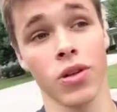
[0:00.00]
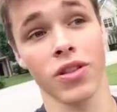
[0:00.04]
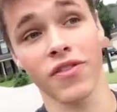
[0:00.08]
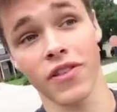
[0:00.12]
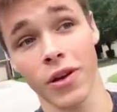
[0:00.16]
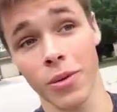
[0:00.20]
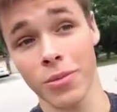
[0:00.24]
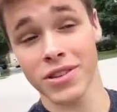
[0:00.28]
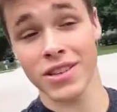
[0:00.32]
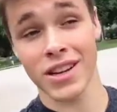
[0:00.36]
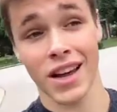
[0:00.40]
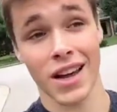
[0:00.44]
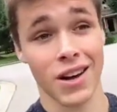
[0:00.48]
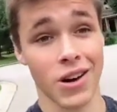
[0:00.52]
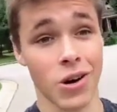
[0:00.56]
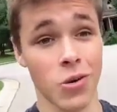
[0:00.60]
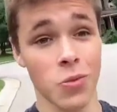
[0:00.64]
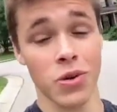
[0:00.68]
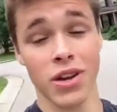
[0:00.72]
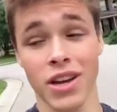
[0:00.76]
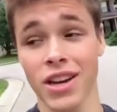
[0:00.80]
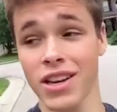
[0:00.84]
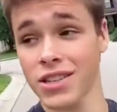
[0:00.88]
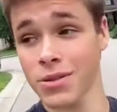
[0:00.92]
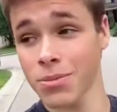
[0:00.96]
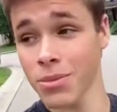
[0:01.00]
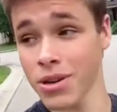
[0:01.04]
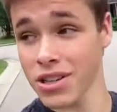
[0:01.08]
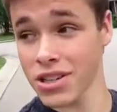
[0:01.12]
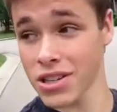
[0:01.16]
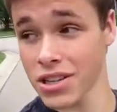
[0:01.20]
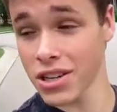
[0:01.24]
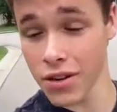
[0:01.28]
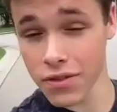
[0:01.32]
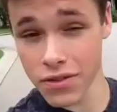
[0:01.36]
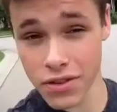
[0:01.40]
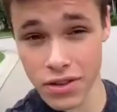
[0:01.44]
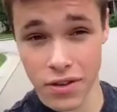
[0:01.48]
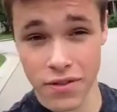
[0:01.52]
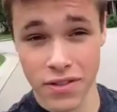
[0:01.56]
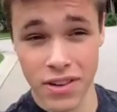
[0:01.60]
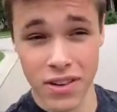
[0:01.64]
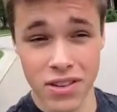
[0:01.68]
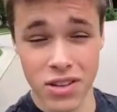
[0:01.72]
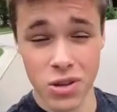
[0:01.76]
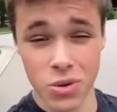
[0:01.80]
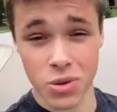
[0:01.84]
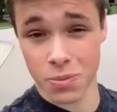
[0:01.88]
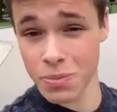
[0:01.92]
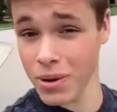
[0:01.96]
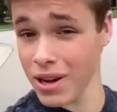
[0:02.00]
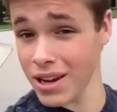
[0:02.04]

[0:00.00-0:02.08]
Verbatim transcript: When the family's not home, you get as much stuff shoved into you as